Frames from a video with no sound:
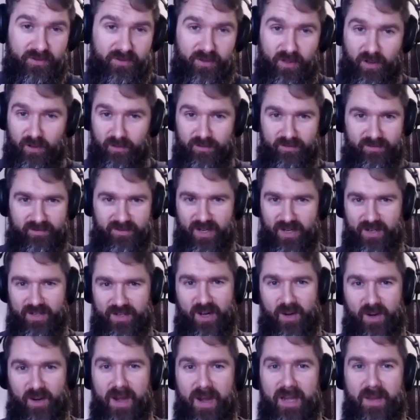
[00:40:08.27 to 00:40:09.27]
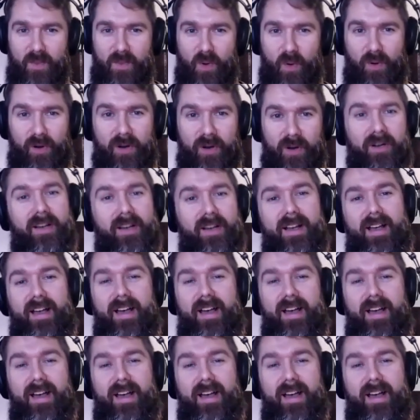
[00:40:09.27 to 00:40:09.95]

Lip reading: So there are many more,